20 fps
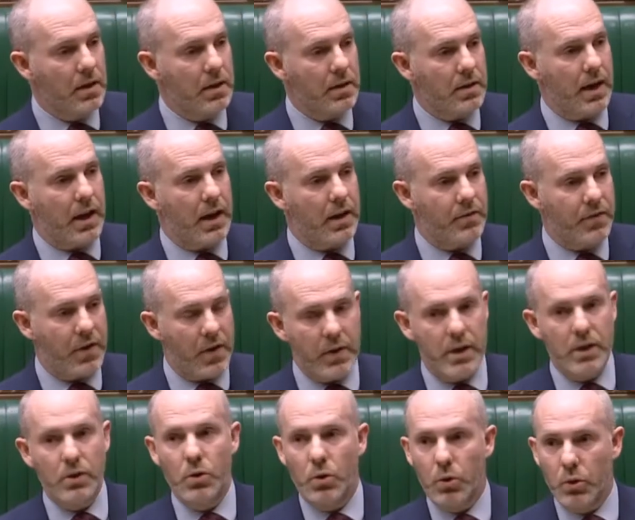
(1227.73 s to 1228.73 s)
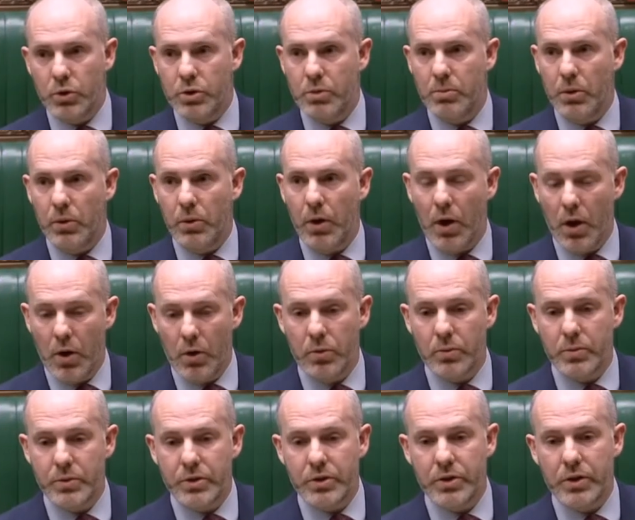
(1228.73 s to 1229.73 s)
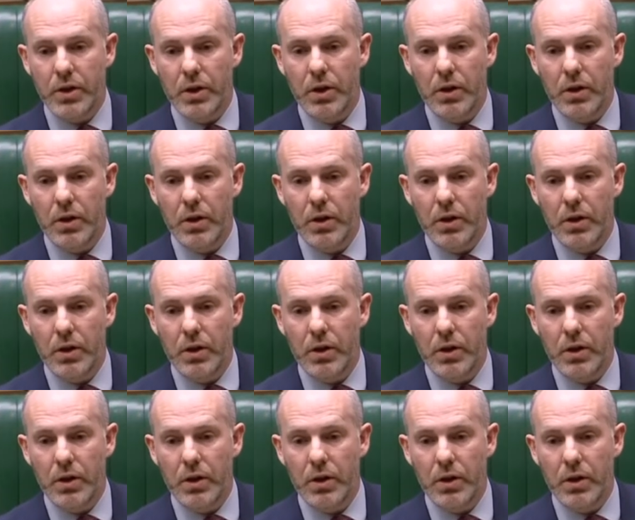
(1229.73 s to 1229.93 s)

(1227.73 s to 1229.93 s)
they had very laudable hopes